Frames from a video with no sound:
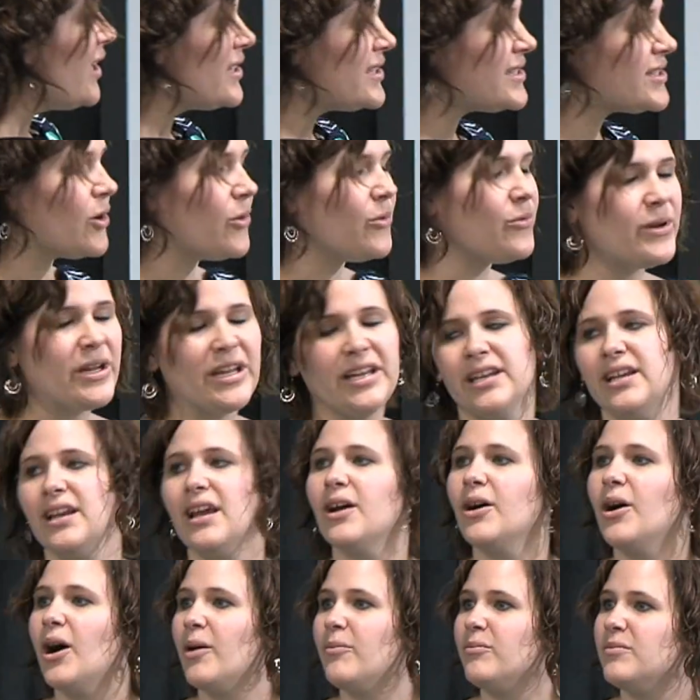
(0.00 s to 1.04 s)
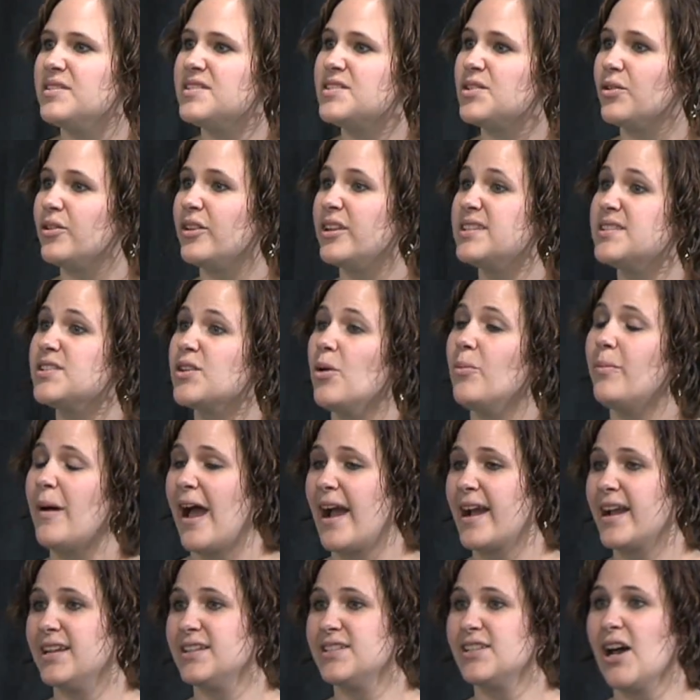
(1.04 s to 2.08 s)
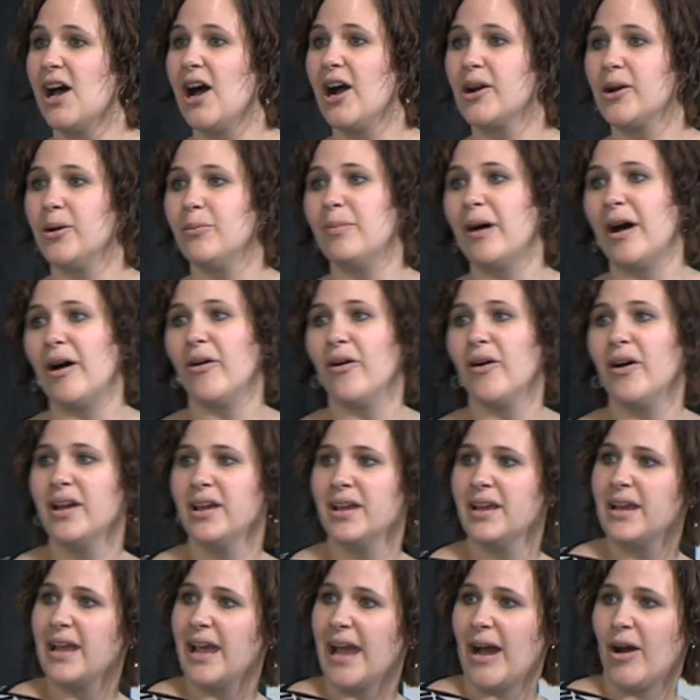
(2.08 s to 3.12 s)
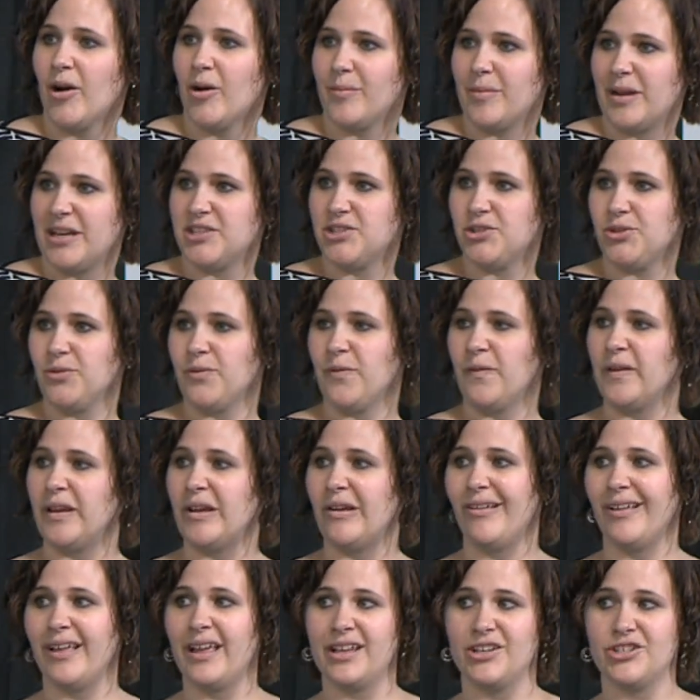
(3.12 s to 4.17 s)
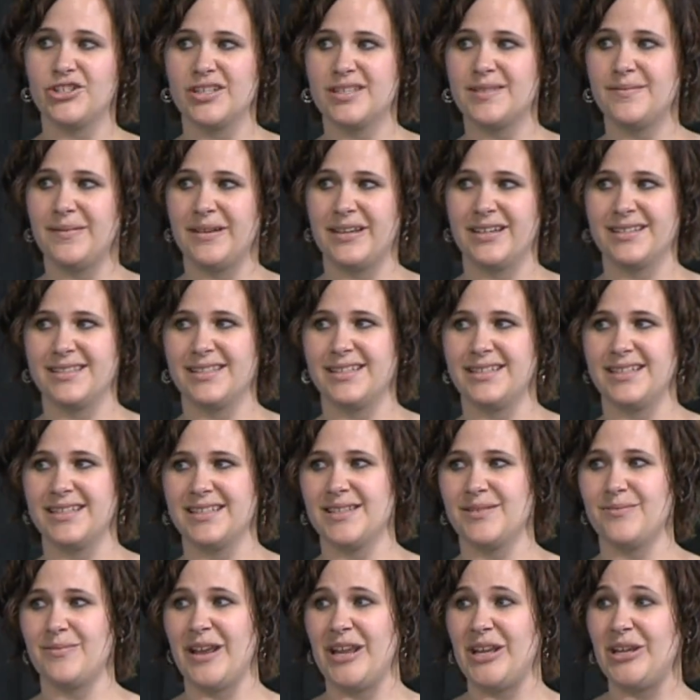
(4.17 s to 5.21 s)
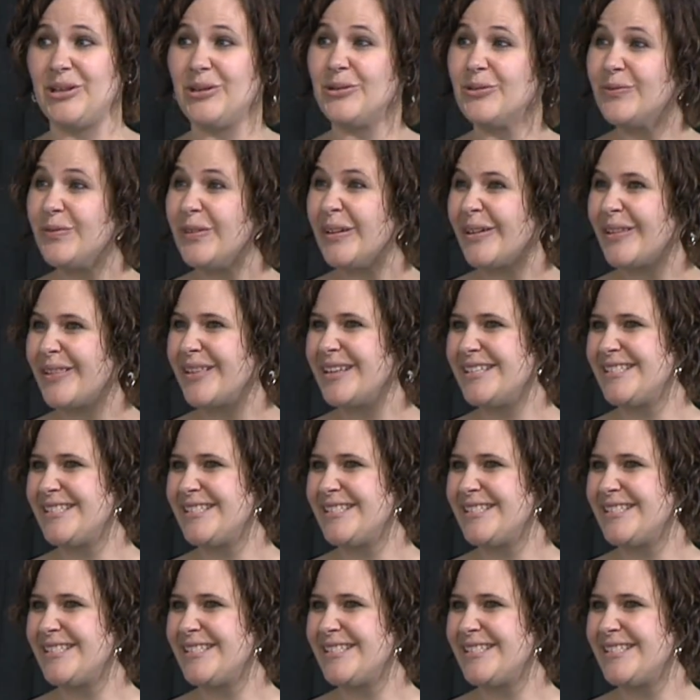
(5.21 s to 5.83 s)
So let's go back and talk about how it makes you feel, and just because it doesn't make you feel the